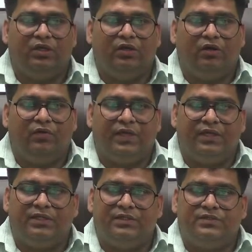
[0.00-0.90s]
Okay,
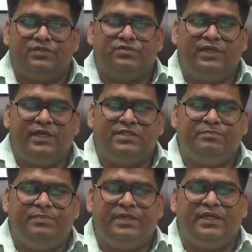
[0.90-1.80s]
so let's
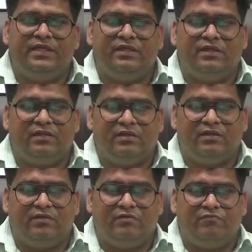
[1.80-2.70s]
begin
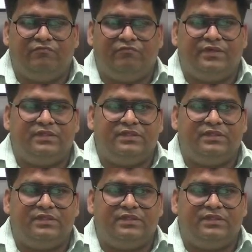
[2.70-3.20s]
with